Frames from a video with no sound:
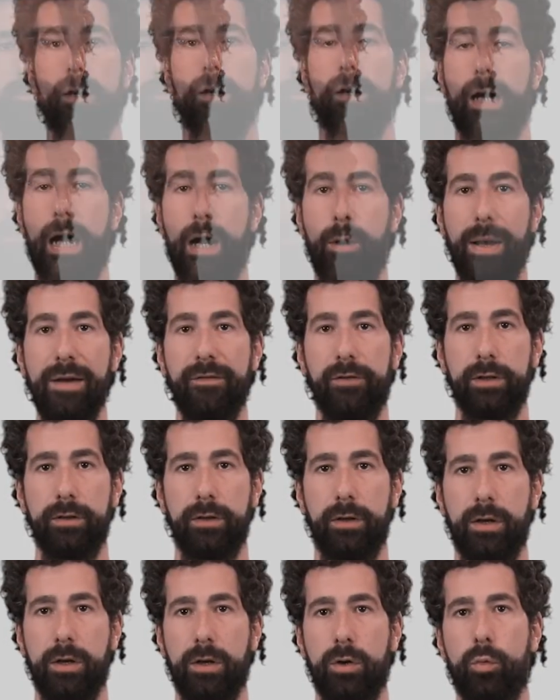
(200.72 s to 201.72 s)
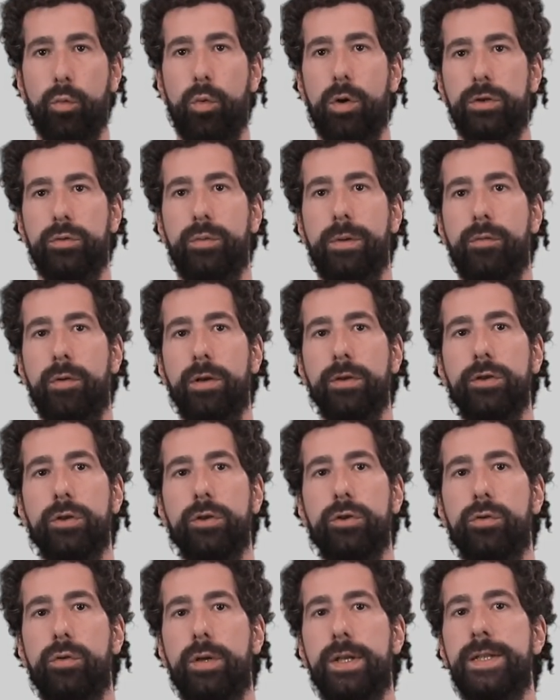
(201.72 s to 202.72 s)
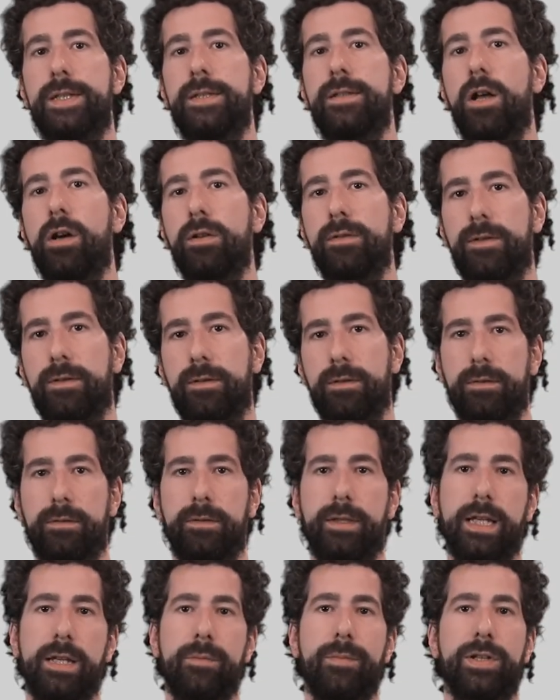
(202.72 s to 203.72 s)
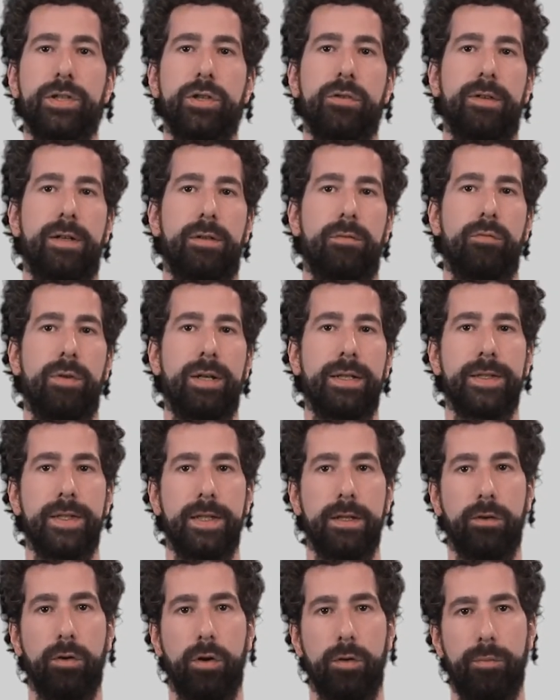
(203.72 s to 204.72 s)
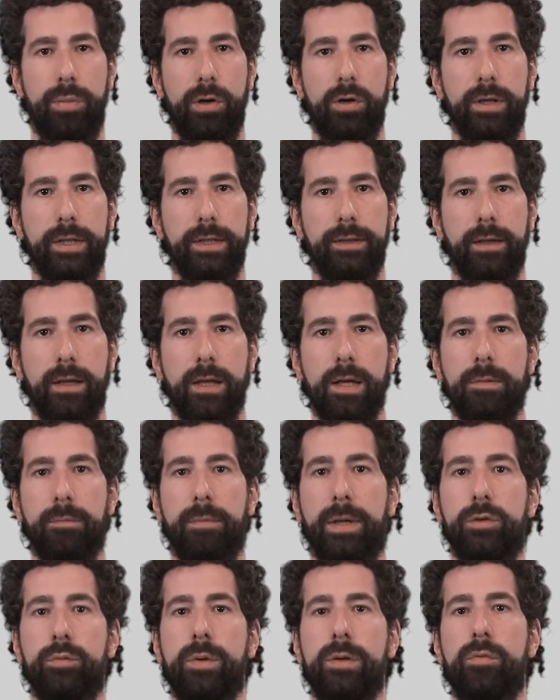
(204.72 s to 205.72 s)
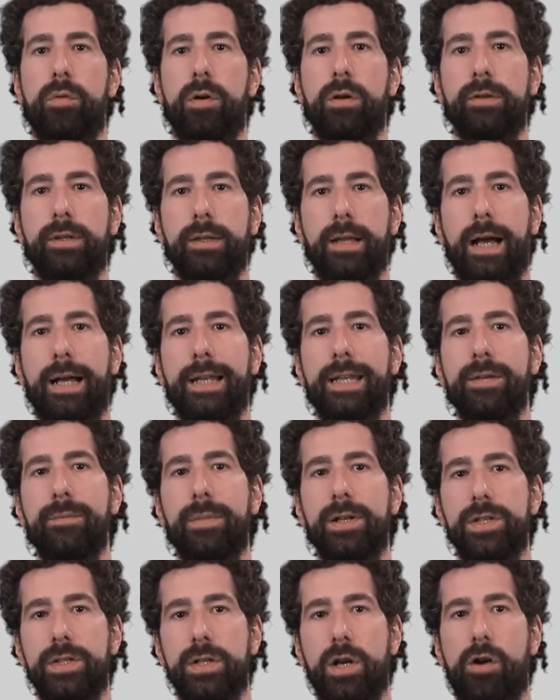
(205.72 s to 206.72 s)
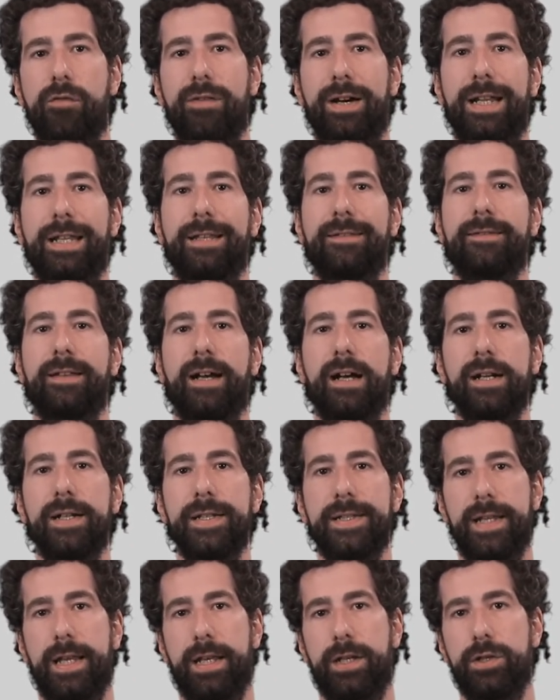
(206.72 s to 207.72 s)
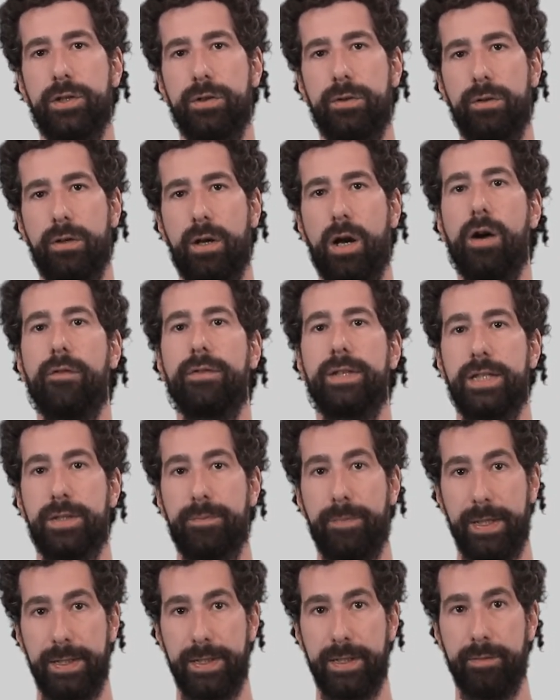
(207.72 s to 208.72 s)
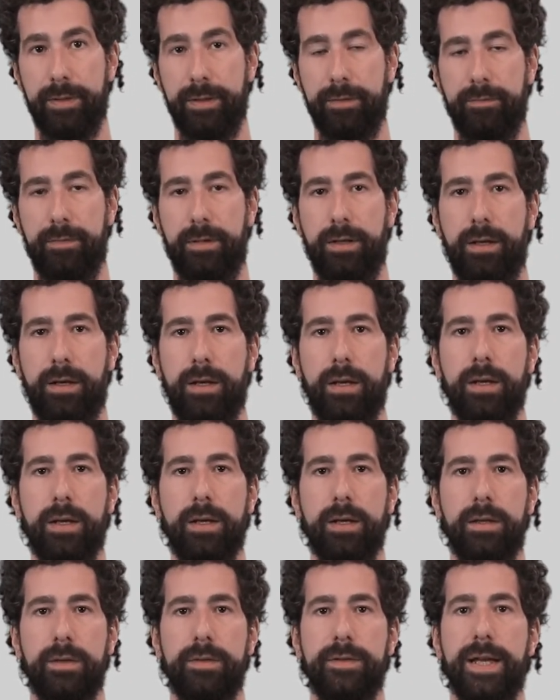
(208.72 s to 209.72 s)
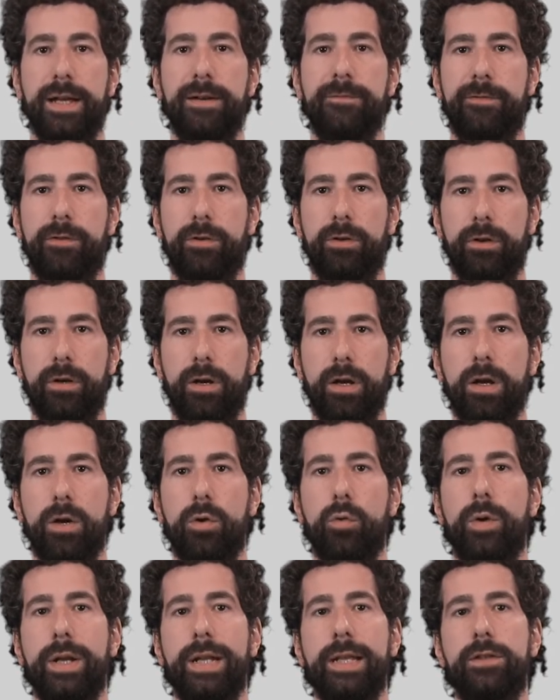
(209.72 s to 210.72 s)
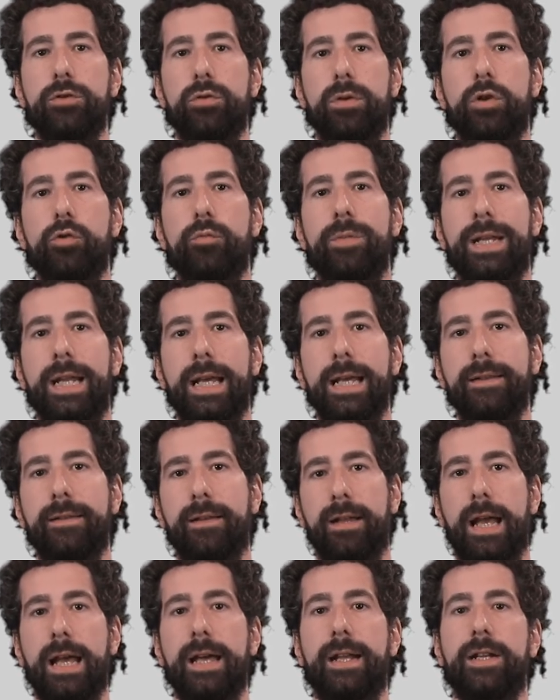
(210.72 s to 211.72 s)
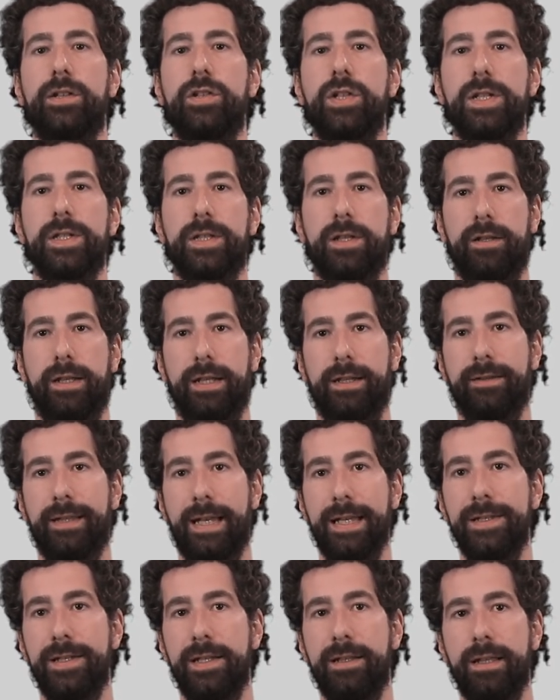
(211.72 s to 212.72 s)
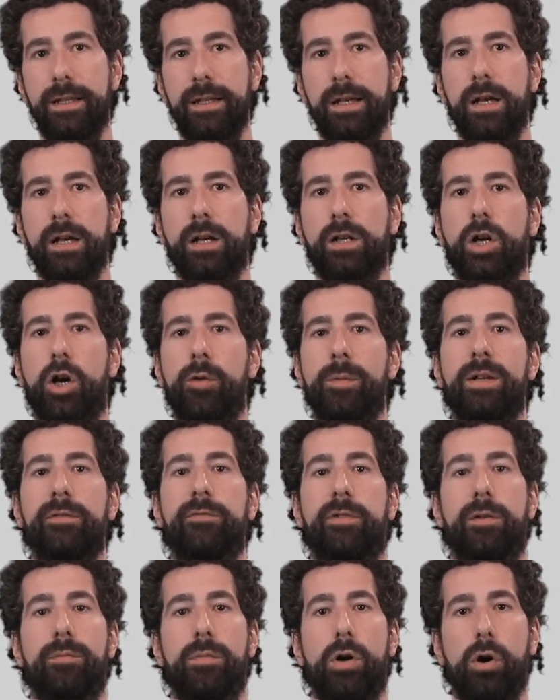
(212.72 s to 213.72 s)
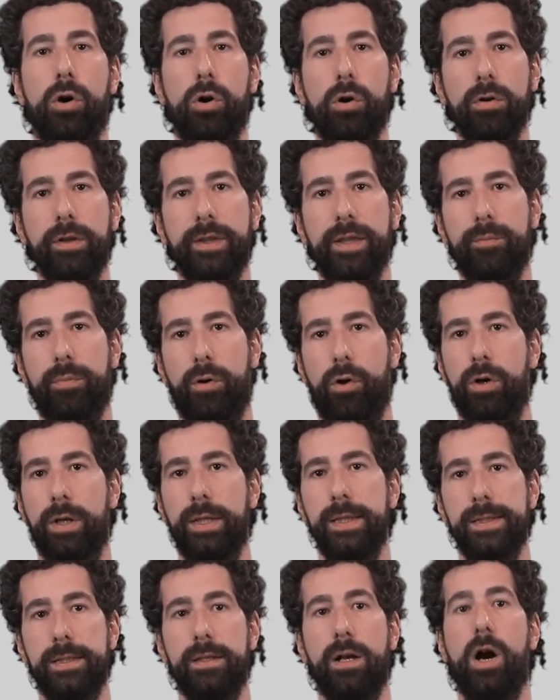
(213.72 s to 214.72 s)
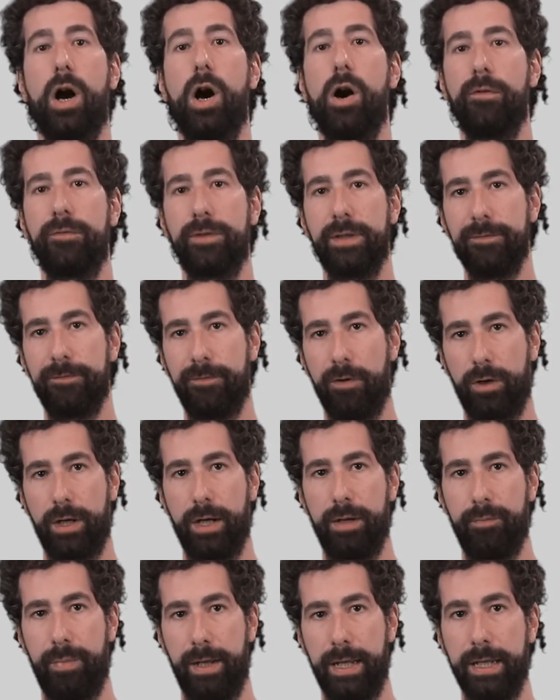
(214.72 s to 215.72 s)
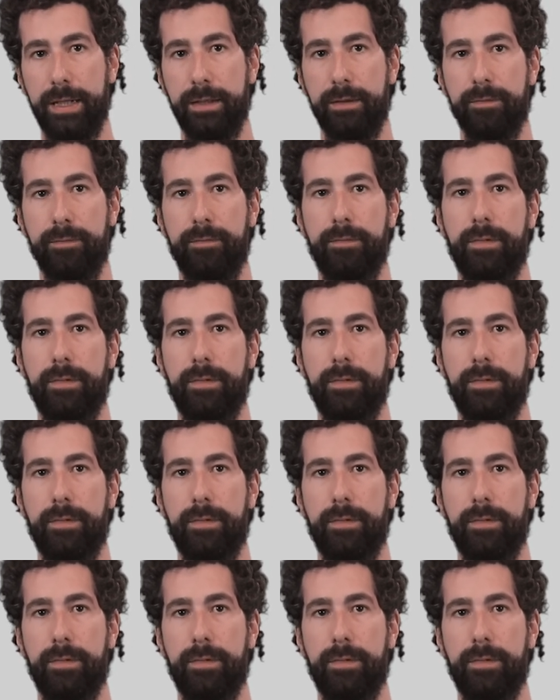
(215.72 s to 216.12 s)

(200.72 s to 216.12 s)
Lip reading: However, what we want to do is not the image of one single point, but we want an image of an entire section of the specimen. Therefore, we need to illuminate and register the intensity coming from all the points of the focal plane.